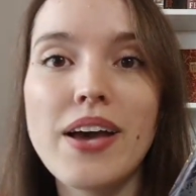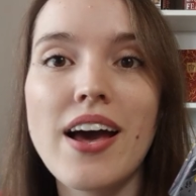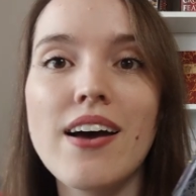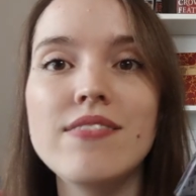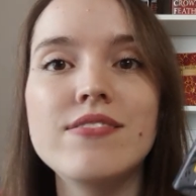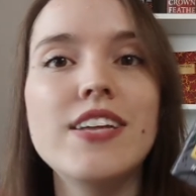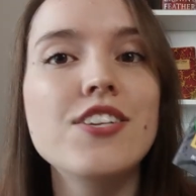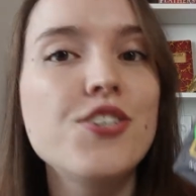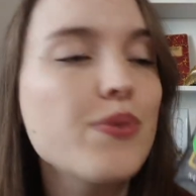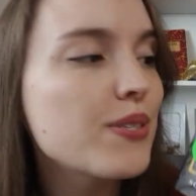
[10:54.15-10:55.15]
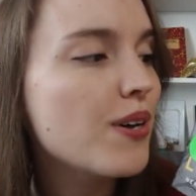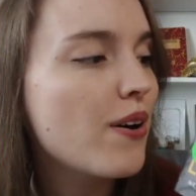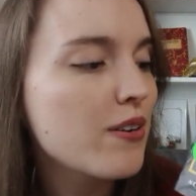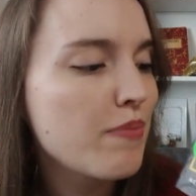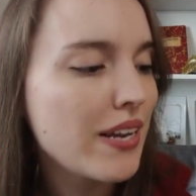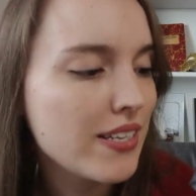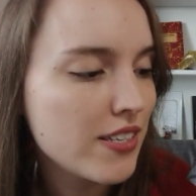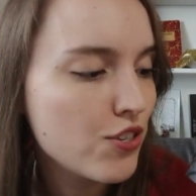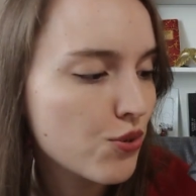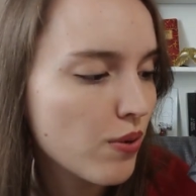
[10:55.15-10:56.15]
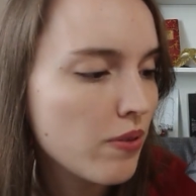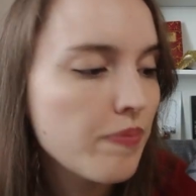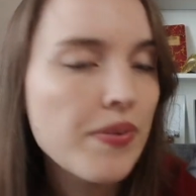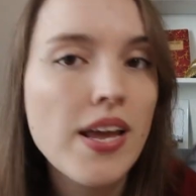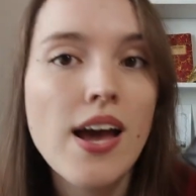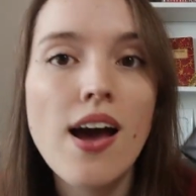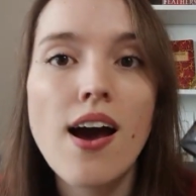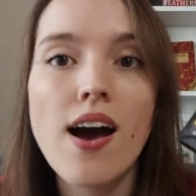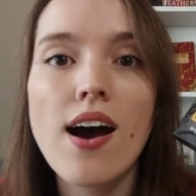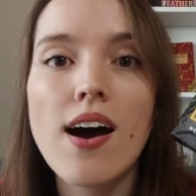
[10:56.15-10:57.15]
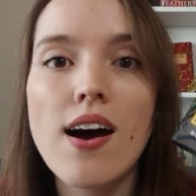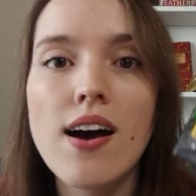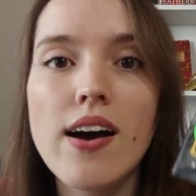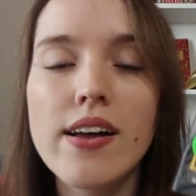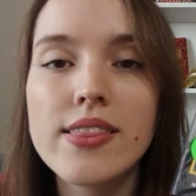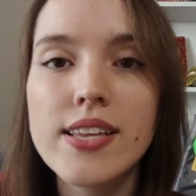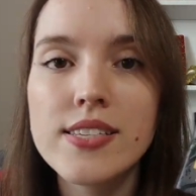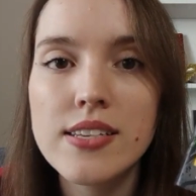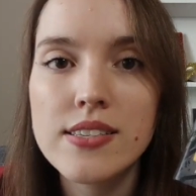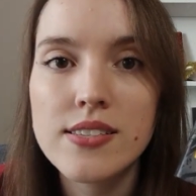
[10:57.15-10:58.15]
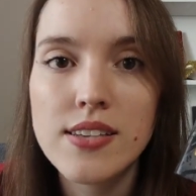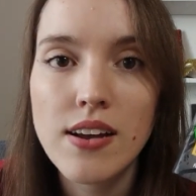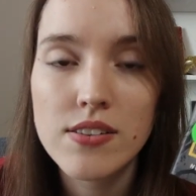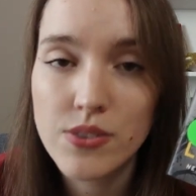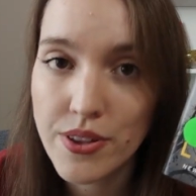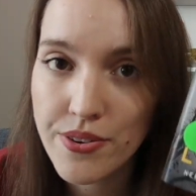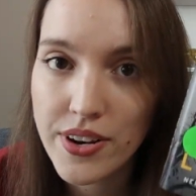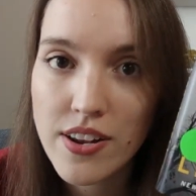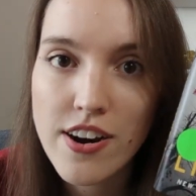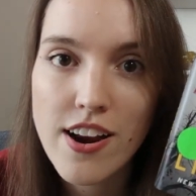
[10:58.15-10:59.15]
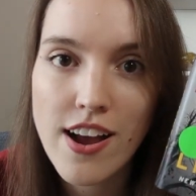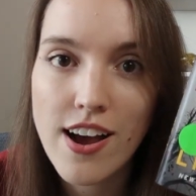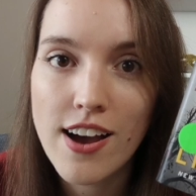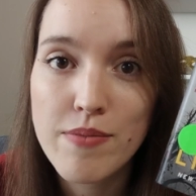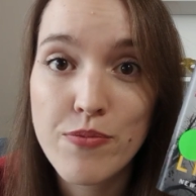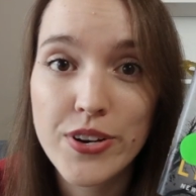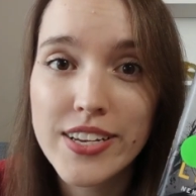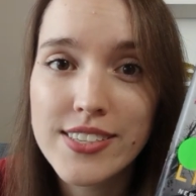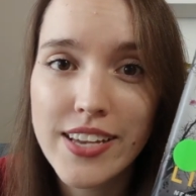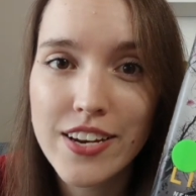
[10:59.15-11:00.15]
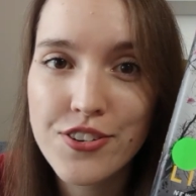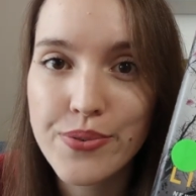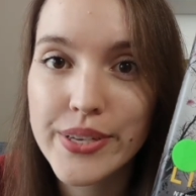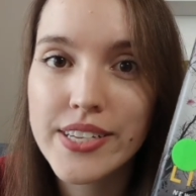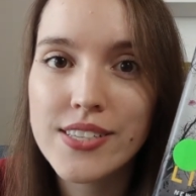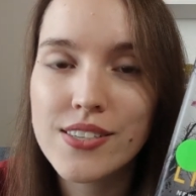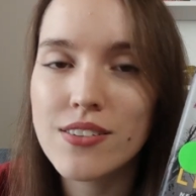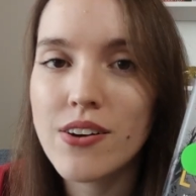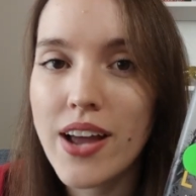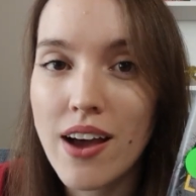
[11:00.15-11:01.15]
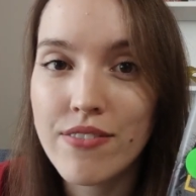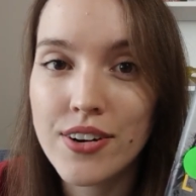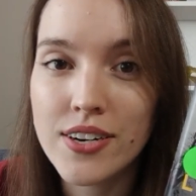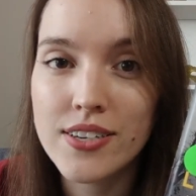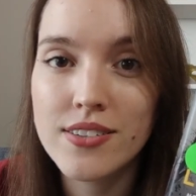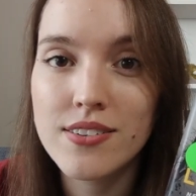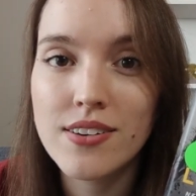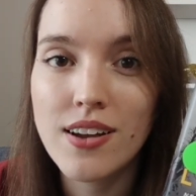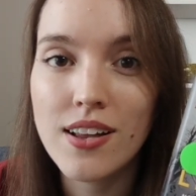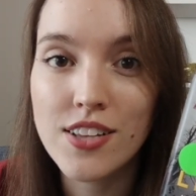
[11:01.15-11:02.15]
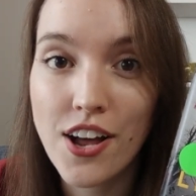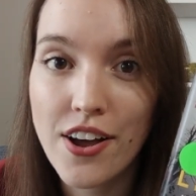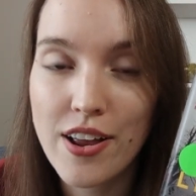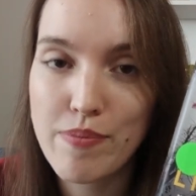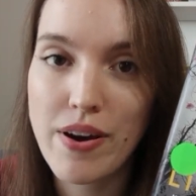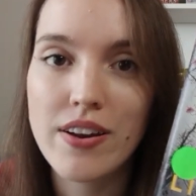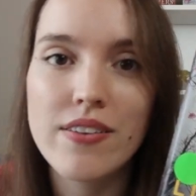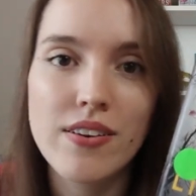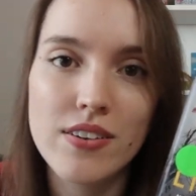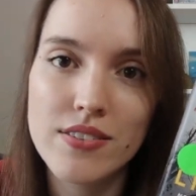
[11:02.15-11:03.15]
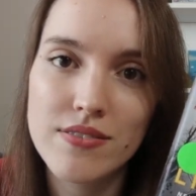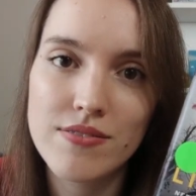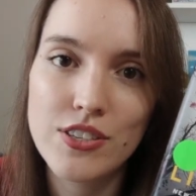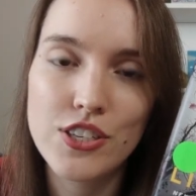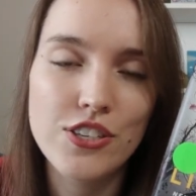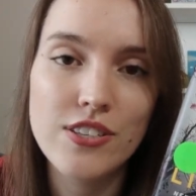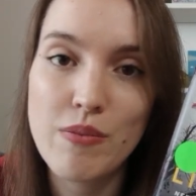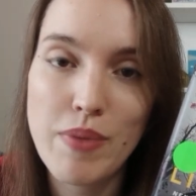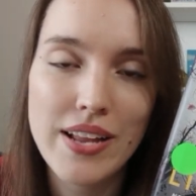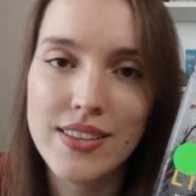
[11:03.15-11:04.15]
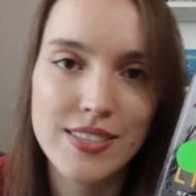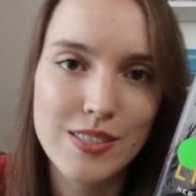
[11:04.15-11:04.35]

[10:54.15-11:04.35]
we have Then She Was Gone by Lisa Jewell. This is also a thriller. I'm really excited to read this, although I have heard a lot about it. I heard good and bad